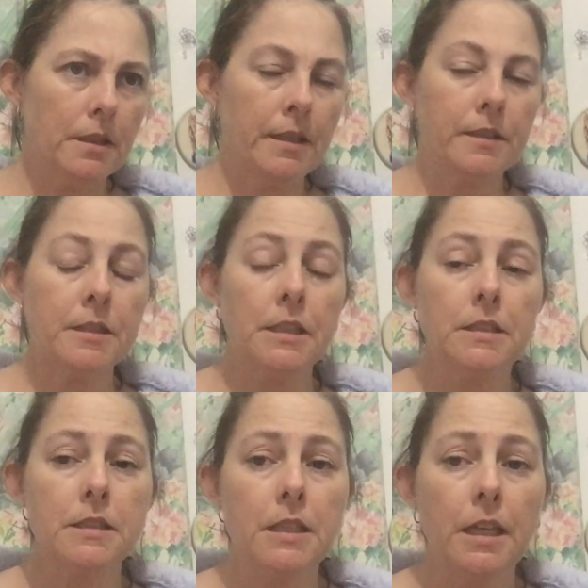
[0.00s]
and it
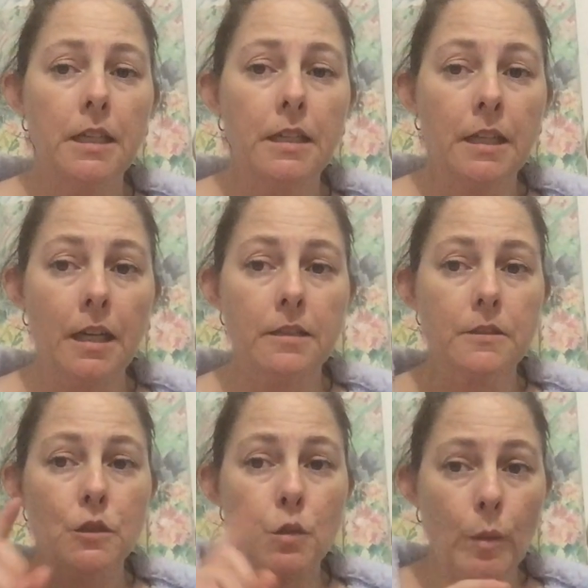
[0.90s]
didn't say cut
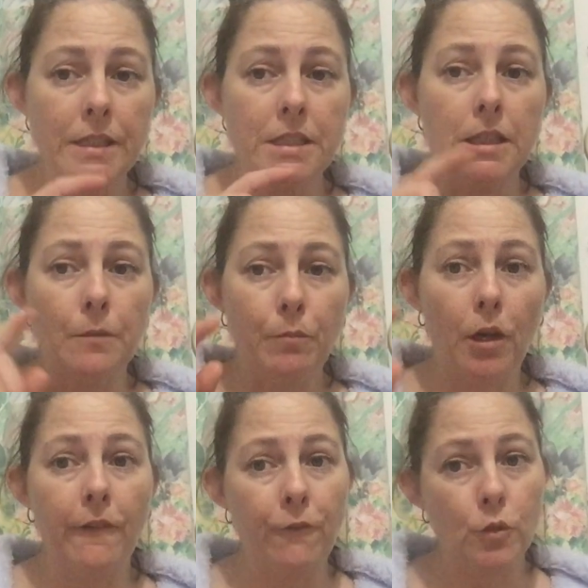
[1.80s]
20
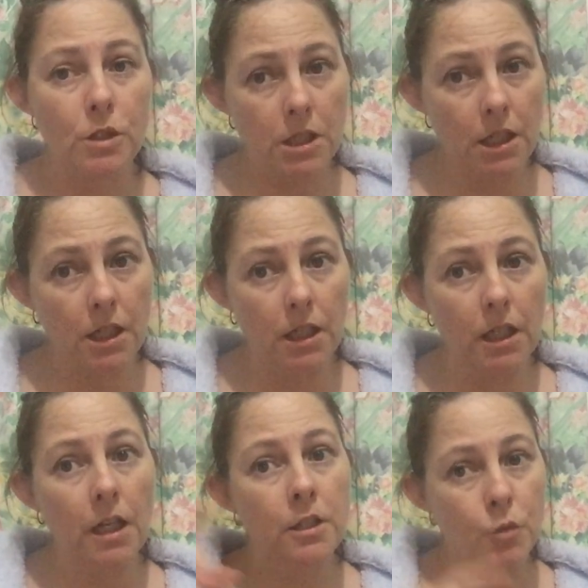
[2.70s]
by
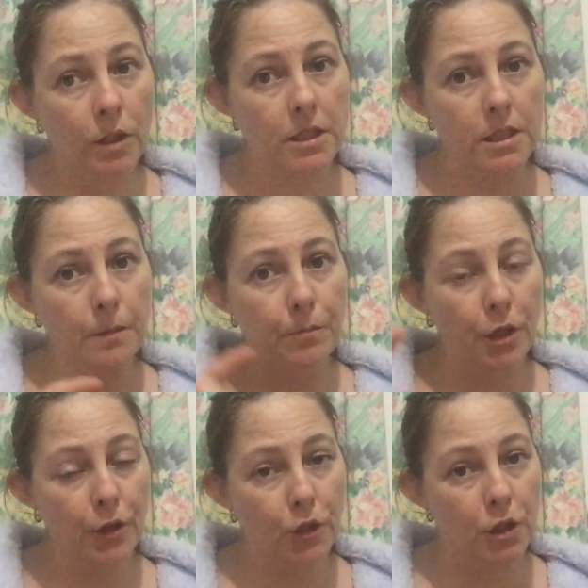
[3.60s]
14 and 20
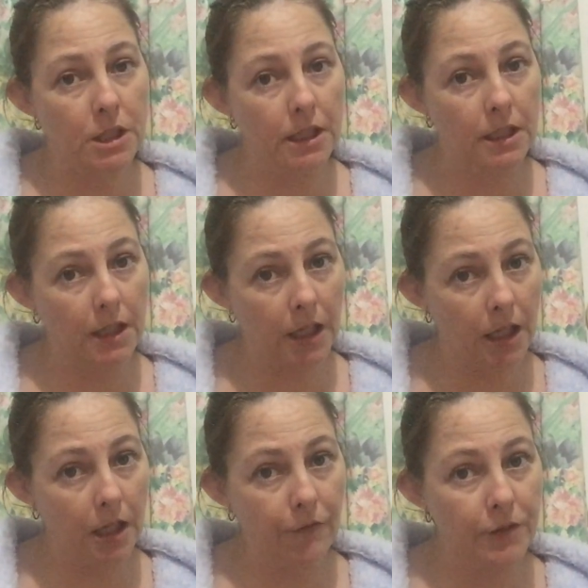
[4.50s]
by
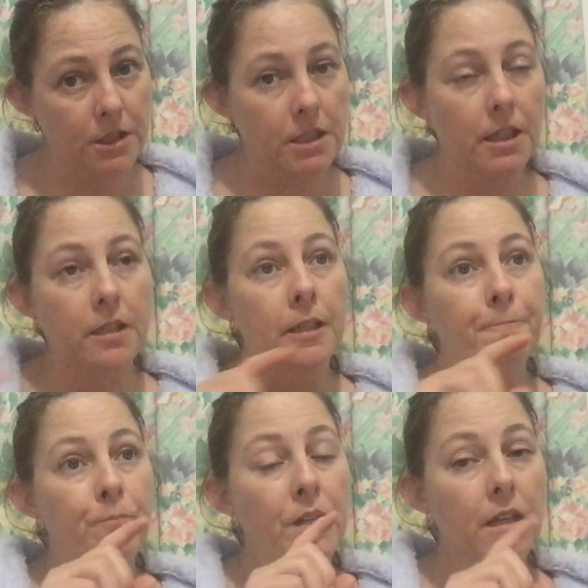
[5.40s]
13.5. It said
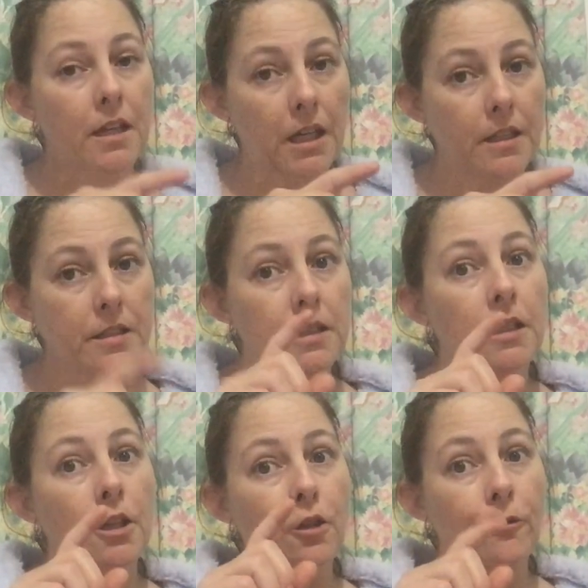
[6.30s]
cut
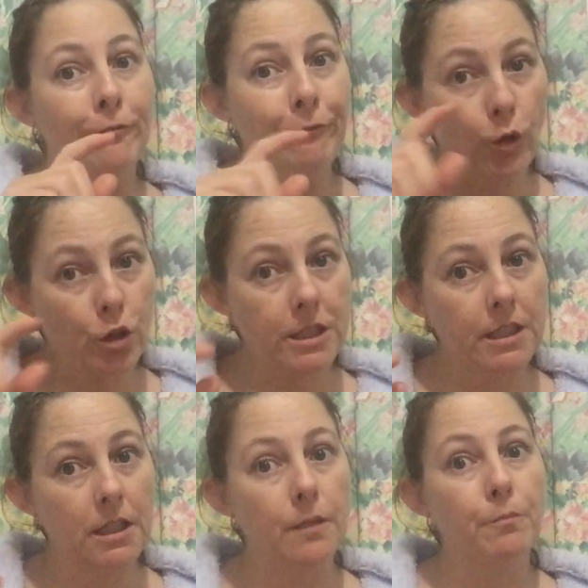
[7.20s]

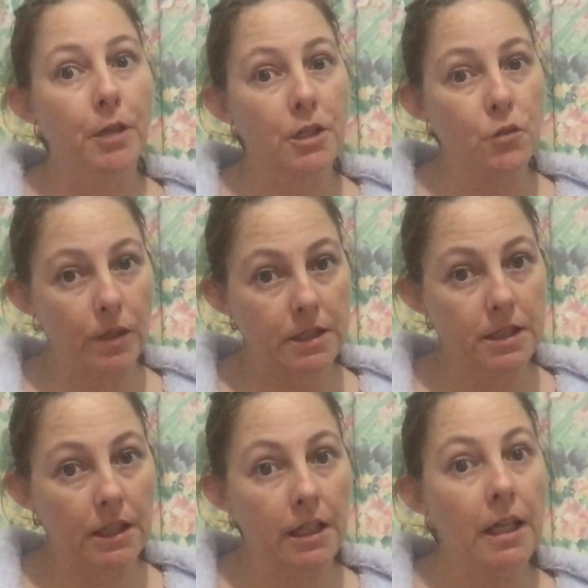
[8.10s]
14 by
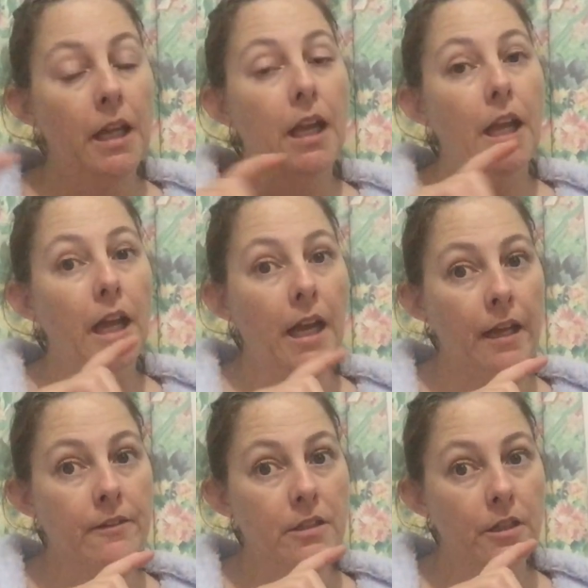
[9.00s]
20
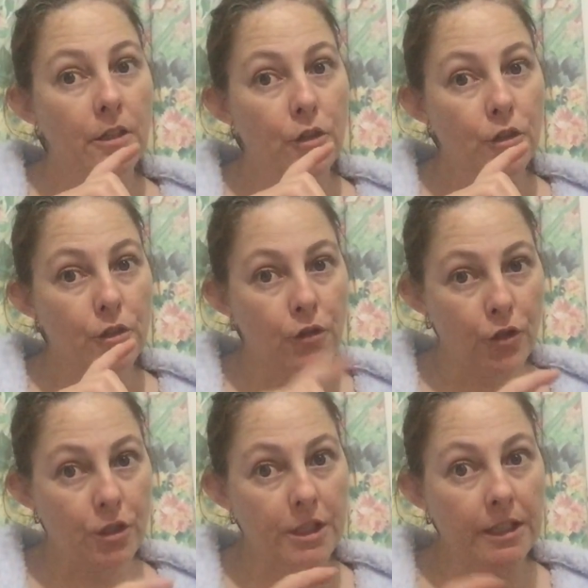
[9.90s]
and
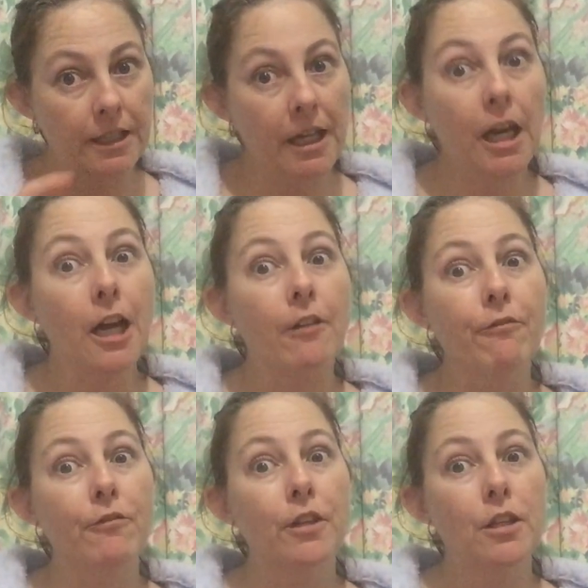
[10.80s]
13.5
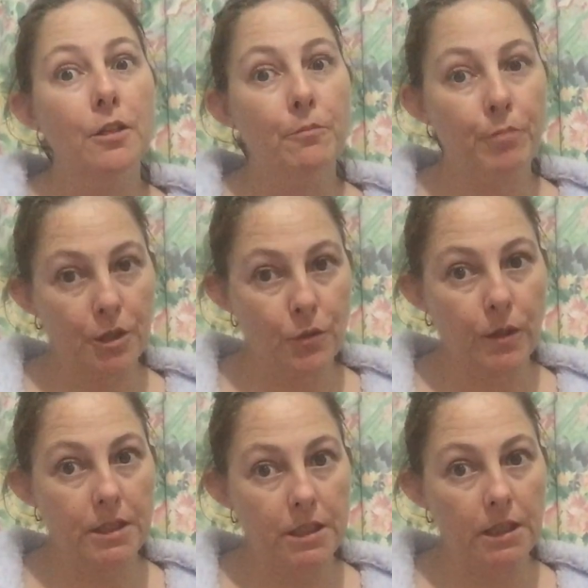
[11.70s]
by
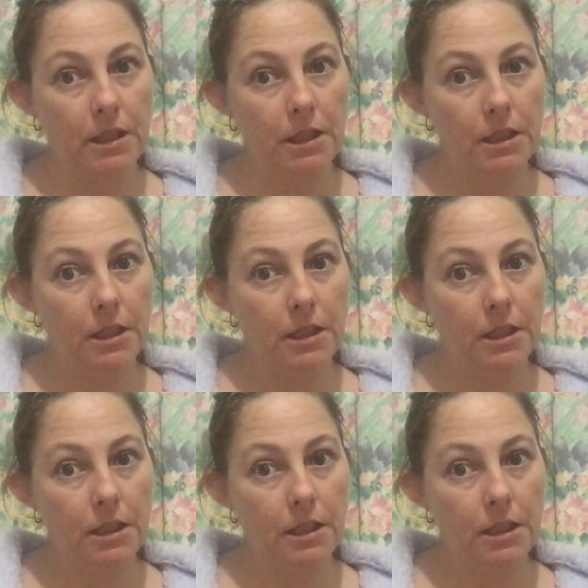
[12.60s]
20.